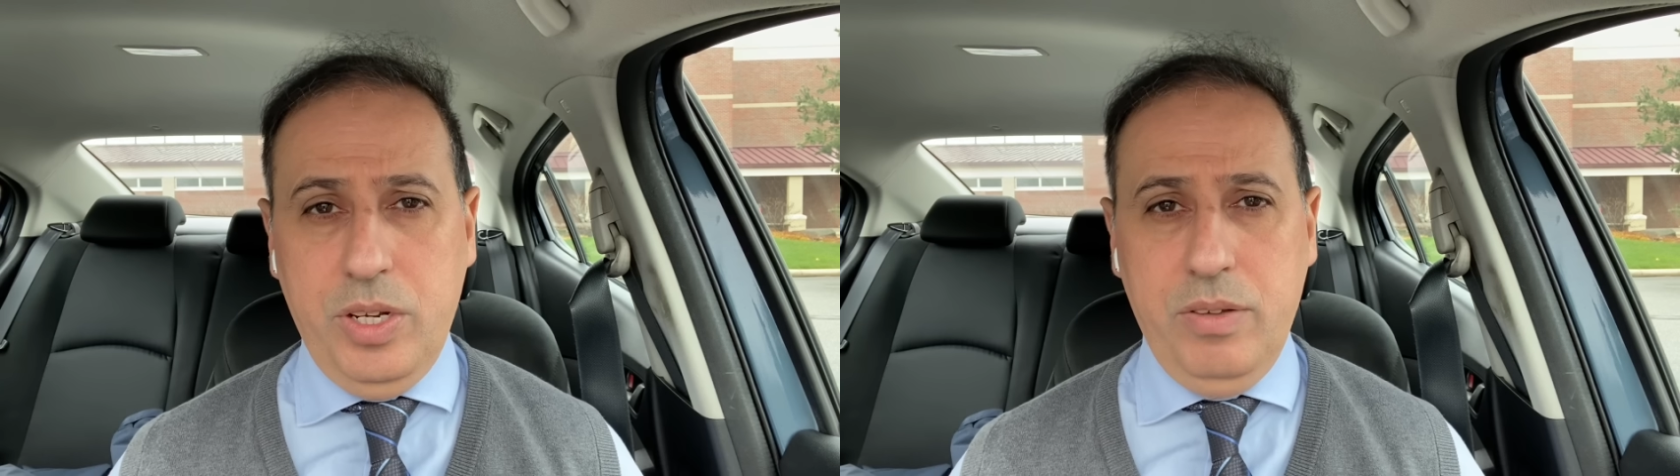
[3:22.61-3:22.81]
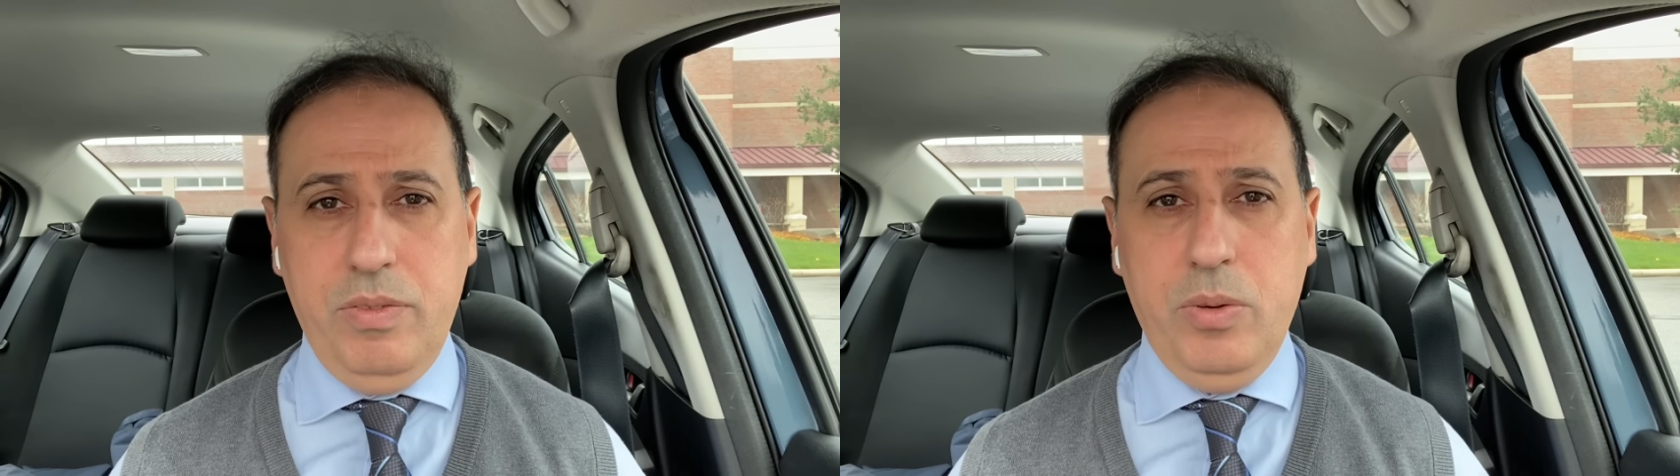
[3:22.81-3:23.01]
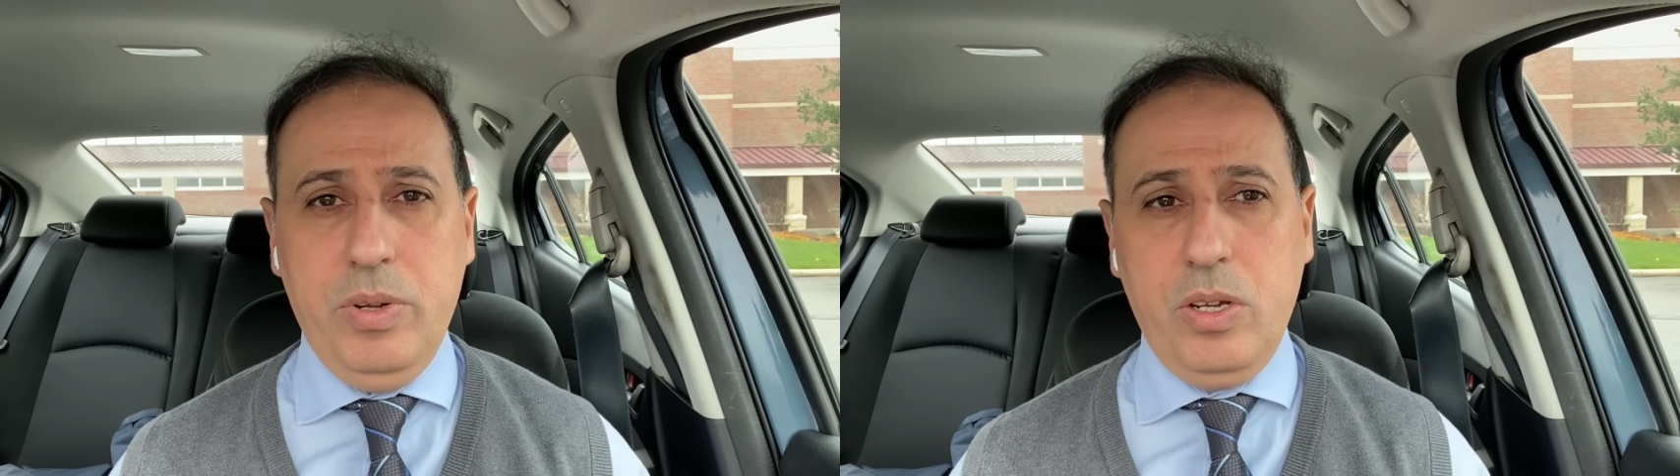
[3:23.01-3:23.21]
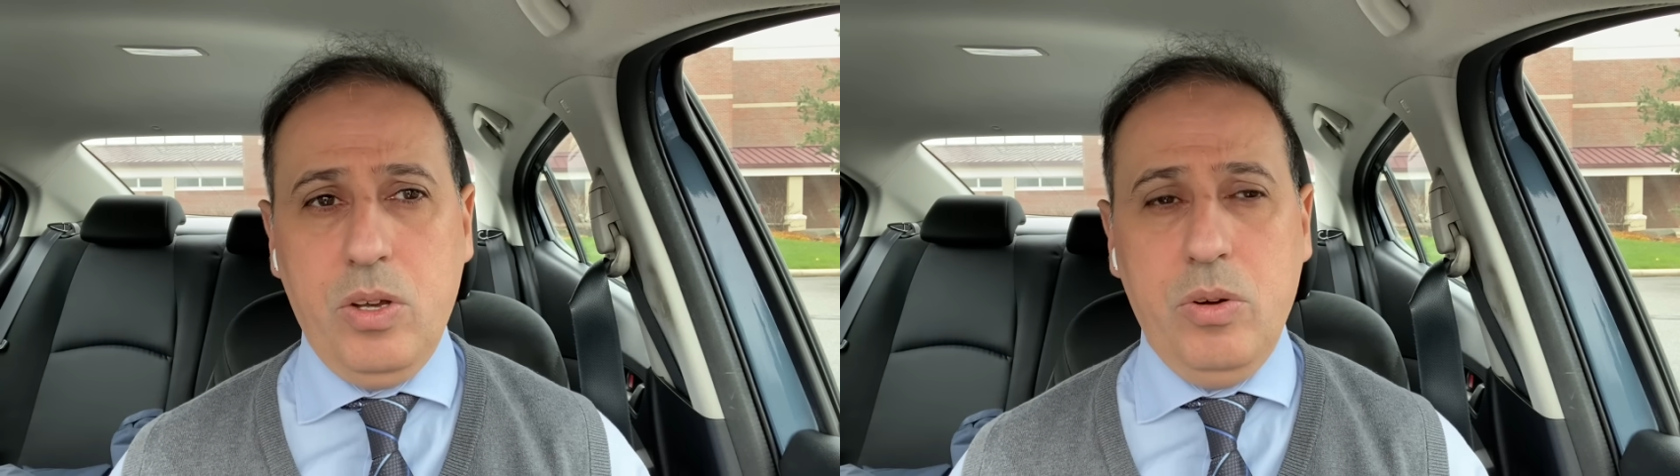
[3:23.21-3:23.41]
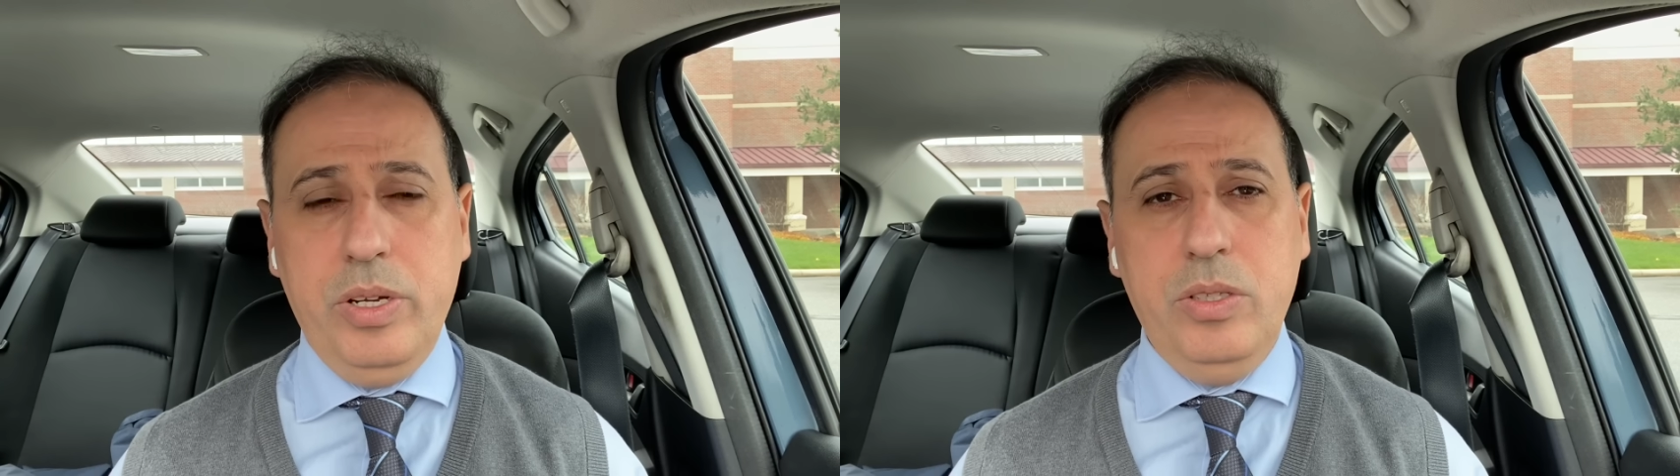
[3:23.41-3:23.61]
if they want to
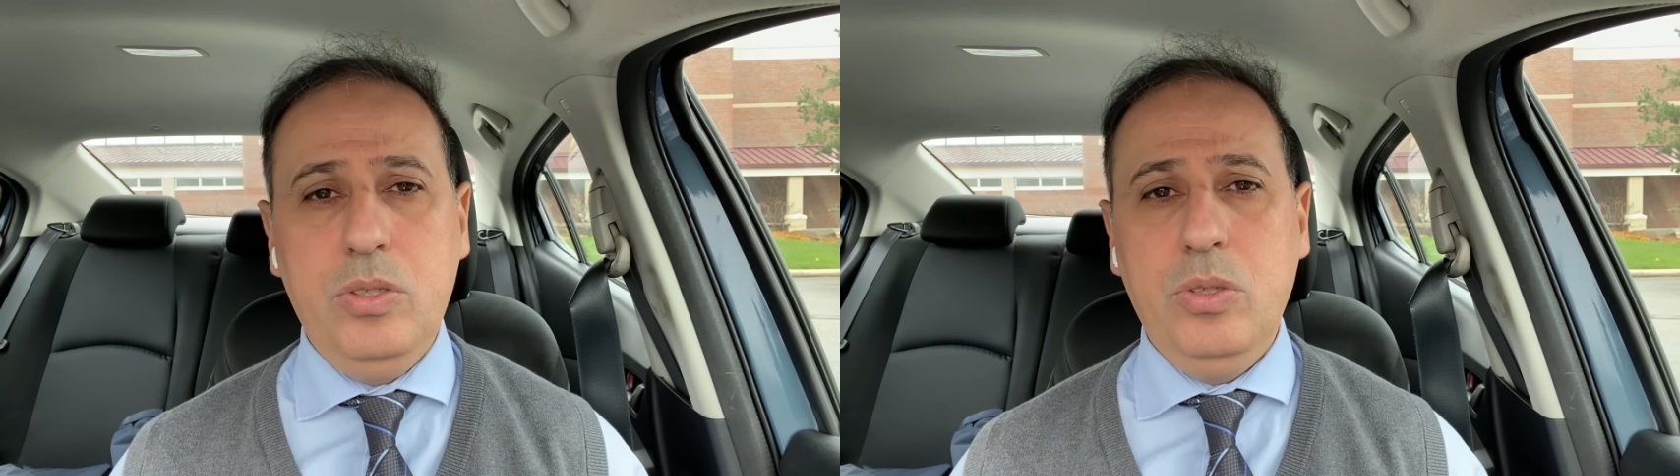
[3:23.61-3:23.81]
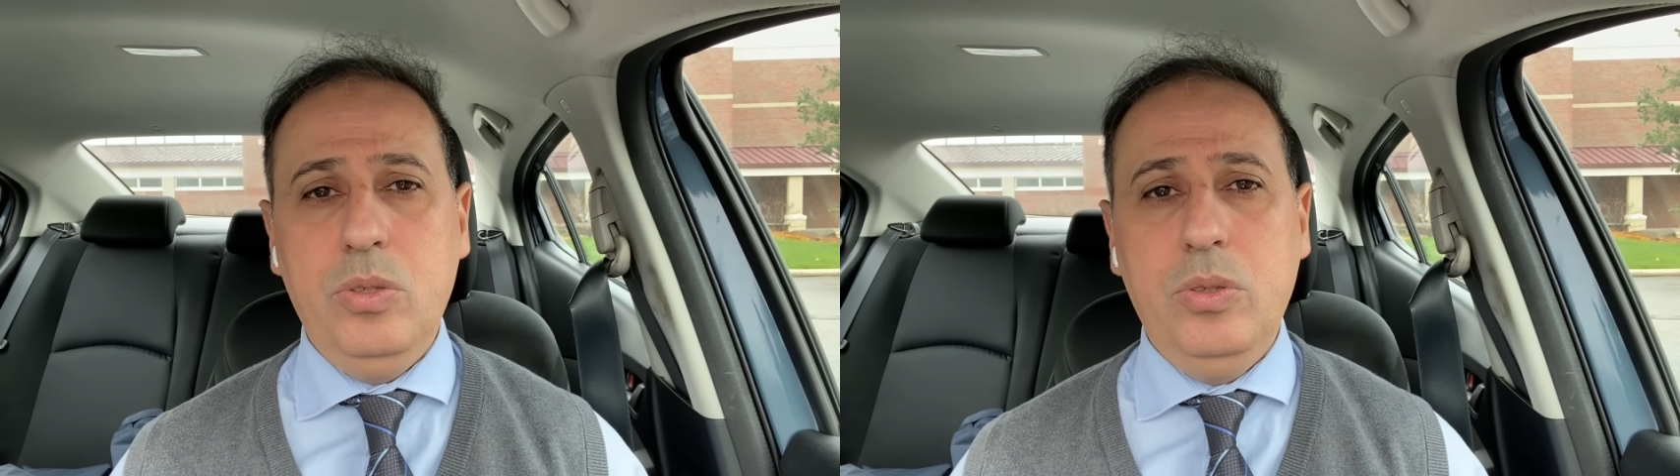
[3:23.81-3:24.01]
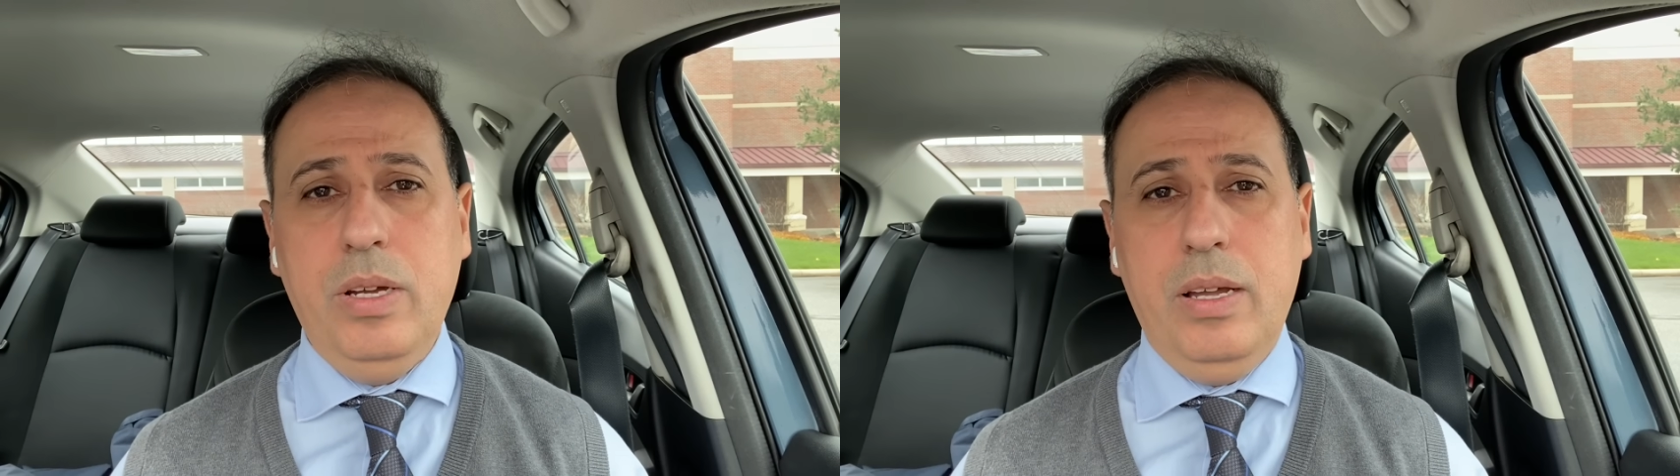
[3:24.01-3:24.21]
go into